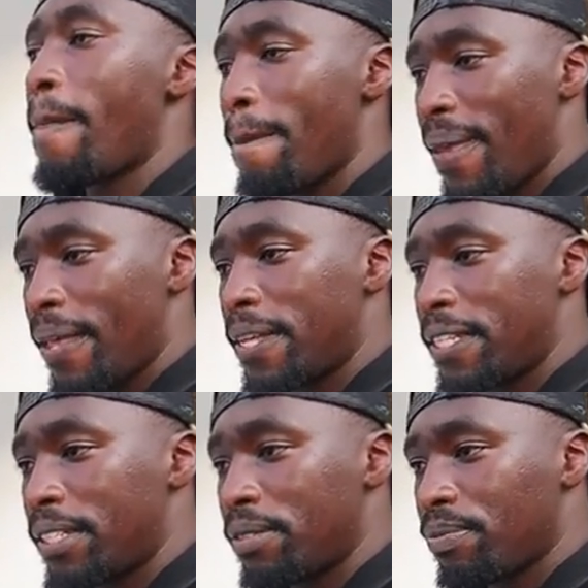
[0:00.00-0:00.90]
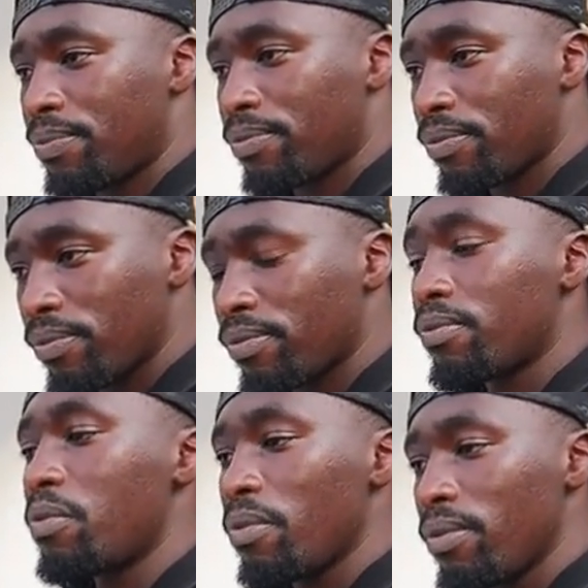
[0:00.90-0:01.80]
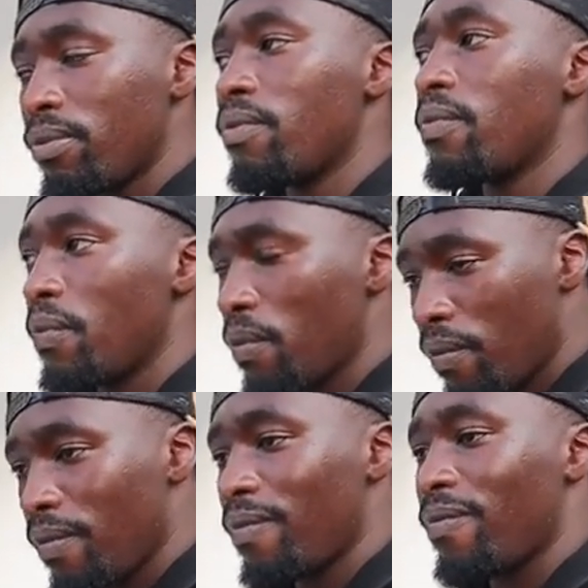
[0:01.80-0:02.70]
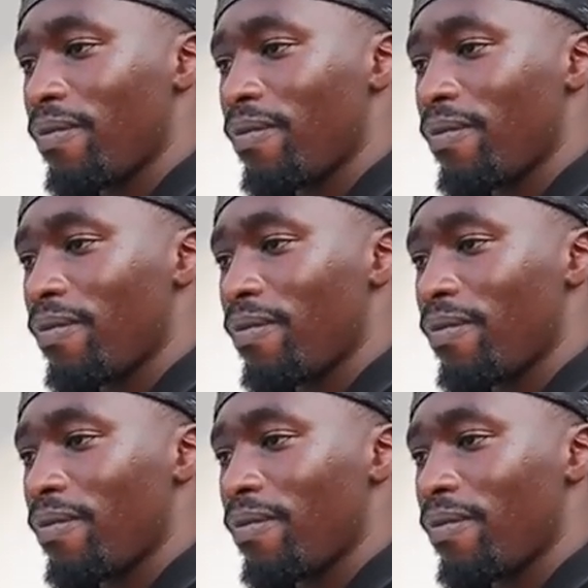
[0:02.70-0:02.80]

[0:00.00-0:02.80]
Yes. What's your name? G W Media. Oh, media.